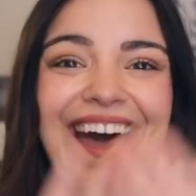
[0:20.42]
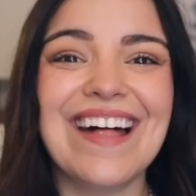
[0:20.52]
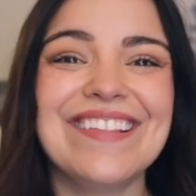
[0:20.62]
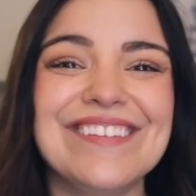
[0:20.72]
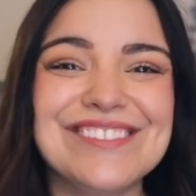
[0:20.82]

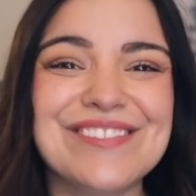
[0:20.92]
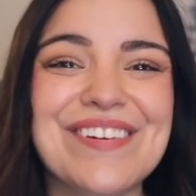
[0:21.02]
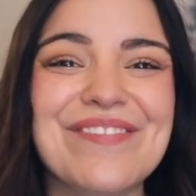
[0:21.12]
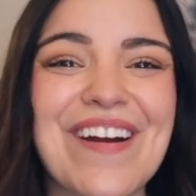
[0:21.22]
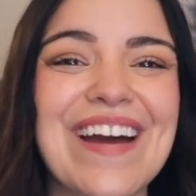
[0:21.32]
Hello,
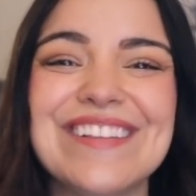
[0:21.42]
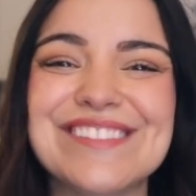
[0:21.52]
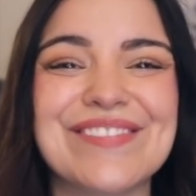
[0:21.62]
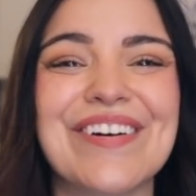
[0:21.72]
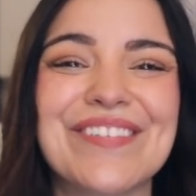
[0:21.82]
sweet
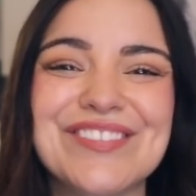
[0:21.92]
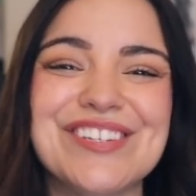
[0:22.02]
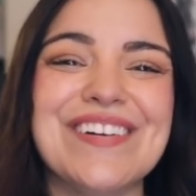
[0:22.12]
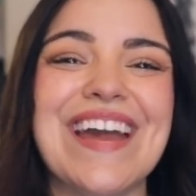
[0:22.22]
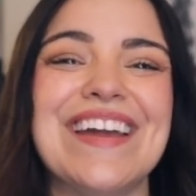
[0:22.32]
friends, welcome
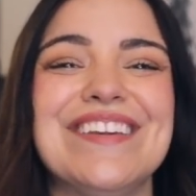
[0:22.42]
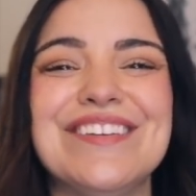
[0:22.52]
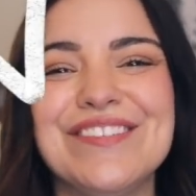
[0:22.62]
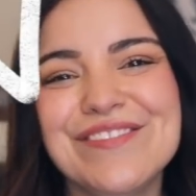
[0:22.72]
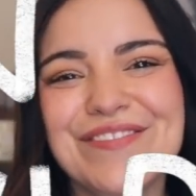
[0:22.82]
to a
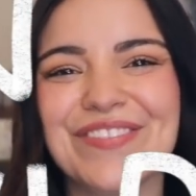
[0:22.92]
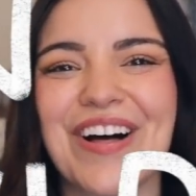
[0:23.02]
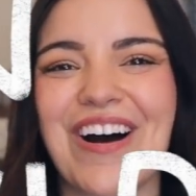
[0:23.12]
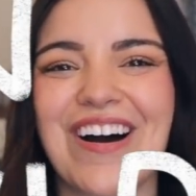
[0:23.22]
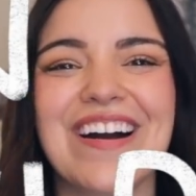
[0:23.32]
new
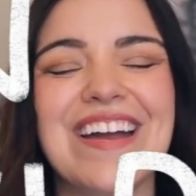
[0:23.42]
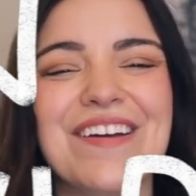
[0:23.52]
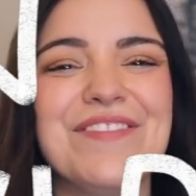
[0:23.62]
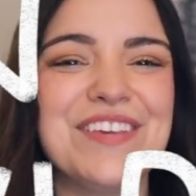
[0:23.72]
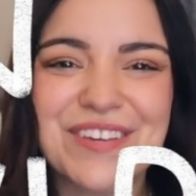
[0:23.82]
vlog.
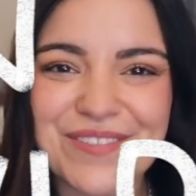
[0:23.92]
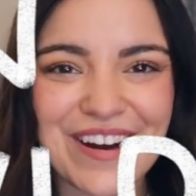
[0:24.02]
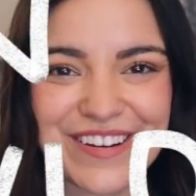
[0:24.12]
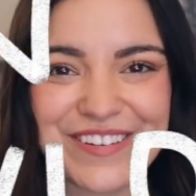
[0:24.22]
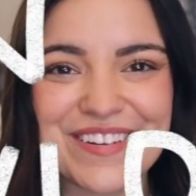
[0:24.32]
If you
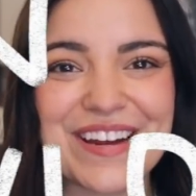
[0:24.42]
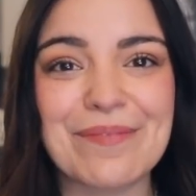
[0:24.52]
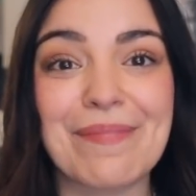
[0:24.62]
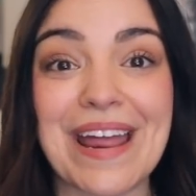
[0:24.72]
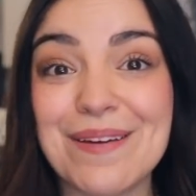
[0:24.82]
are new
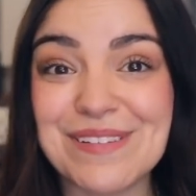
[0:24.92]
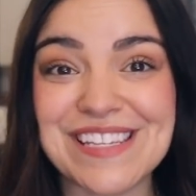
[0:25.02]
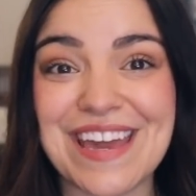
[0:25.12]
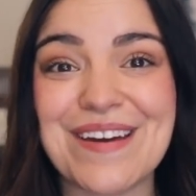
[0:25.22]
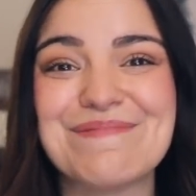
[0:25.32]
here, my name
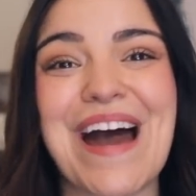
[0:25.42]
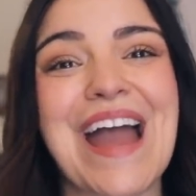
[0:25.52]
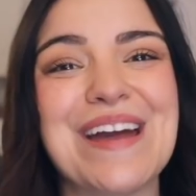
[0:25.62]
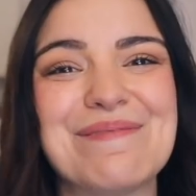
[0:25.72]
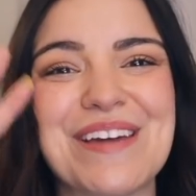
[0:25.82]
is Kim.
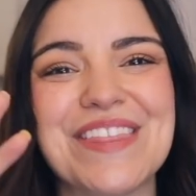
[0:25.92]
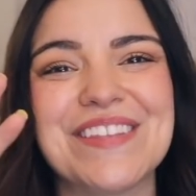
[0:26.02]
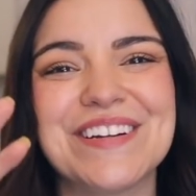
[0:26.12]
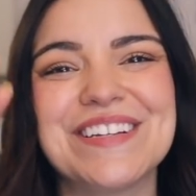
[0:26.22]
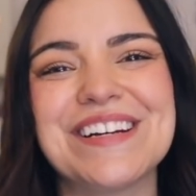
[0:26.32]
I am a
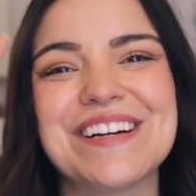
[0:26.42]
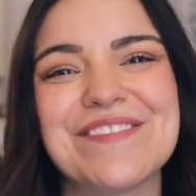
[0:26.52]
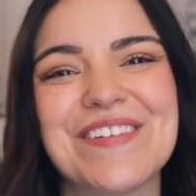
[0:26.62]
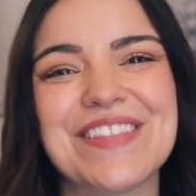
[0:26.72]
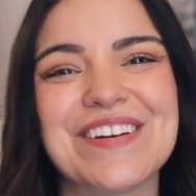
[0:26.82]
third
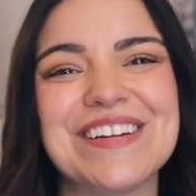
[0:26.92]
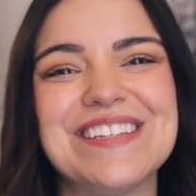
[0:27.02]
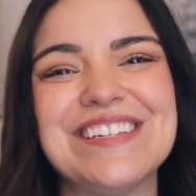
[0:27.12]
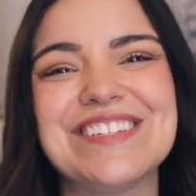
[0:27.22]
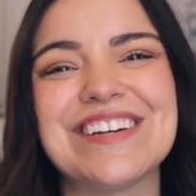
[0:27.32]
year fifth grade
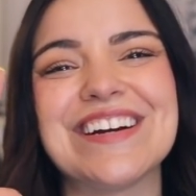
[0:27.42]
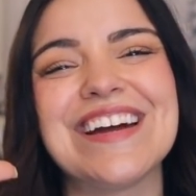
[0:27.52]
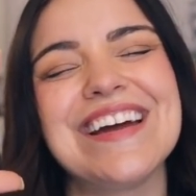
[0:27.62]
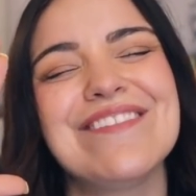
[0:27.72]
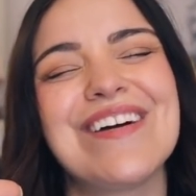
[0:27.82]
teacher
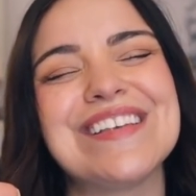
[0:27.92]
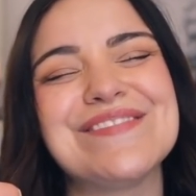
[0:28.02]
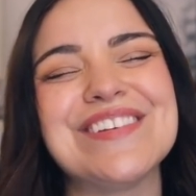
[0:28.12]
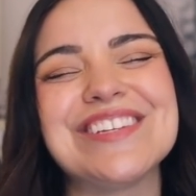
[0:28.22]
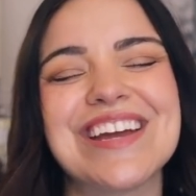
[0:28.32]
in
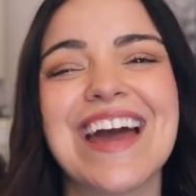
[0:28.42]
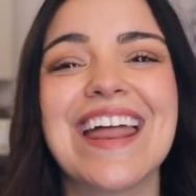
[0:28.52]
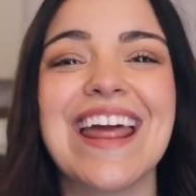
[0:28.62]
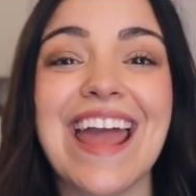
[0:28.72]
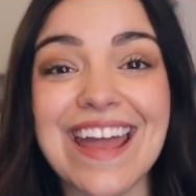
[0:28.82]
West
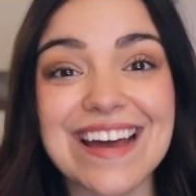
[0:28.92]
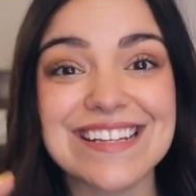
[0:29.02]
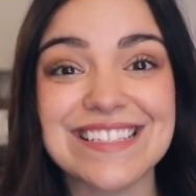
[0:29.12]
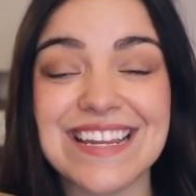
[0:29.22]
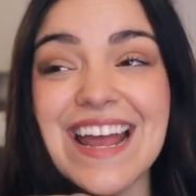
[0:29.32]
Michigan
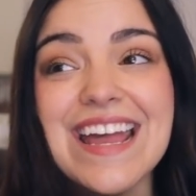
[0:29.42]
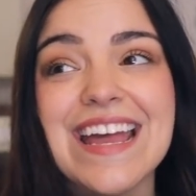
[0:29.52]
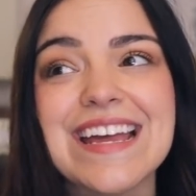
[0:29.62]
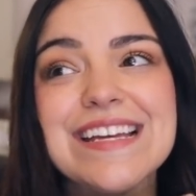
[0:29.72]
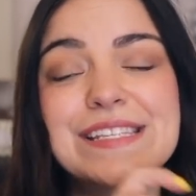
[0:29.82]
and
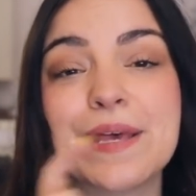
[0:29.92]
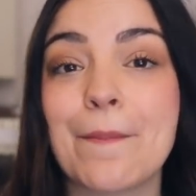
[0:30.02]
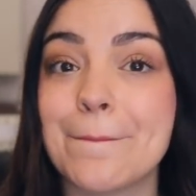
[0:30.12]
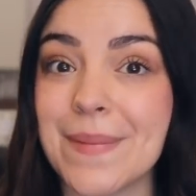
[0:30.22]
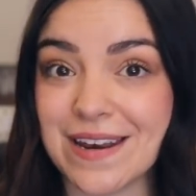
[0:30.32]
today is
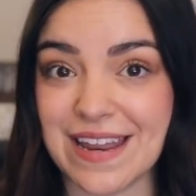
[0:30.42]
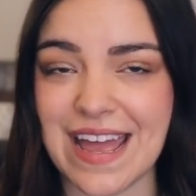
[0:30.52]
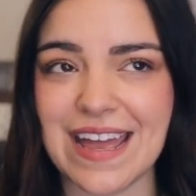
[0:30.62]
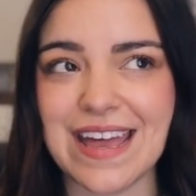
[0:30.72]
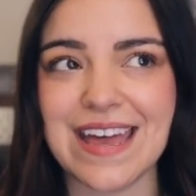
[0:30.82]

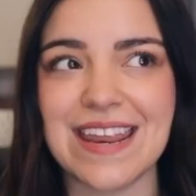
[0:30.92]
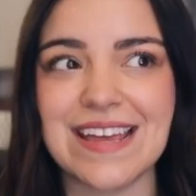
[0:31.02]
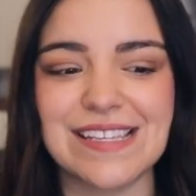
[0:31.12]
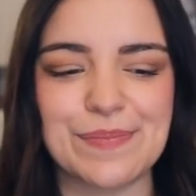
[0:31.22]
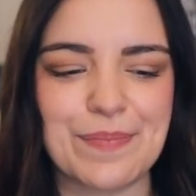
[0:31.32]
Monday. It
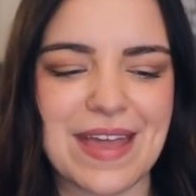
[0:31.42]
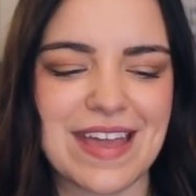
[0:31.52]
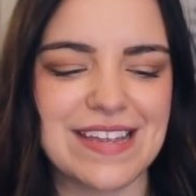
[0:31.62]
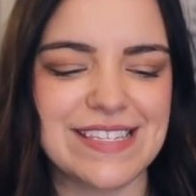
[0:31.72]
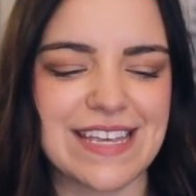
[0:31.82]
is
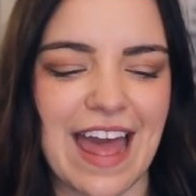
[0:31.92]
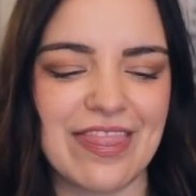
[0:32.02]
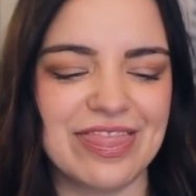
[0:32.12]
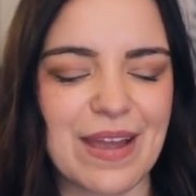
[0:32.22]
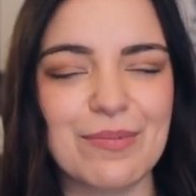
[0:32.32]
May
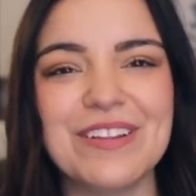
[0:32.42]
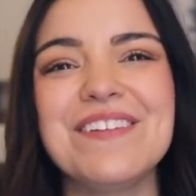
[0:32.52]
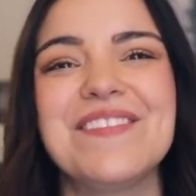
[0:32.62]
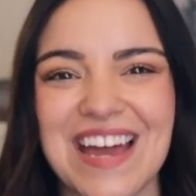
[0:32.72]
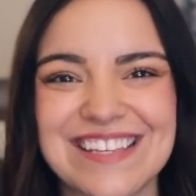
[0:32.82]
10th, I
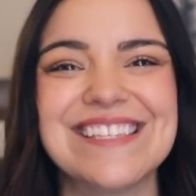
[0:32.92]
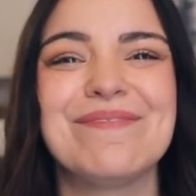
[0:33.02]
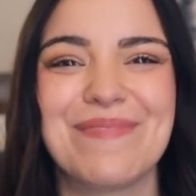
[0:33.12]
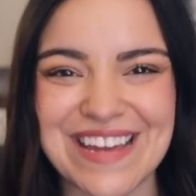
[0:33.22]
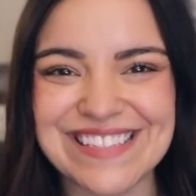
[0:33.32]
believe. Yes,
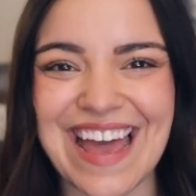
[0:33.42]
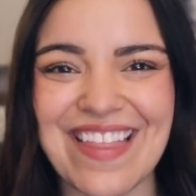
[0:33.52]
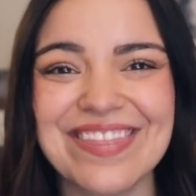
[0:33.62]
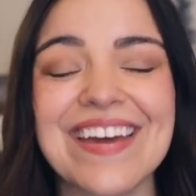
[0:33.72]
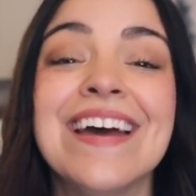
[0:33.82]
May
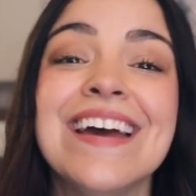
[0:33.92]
10th.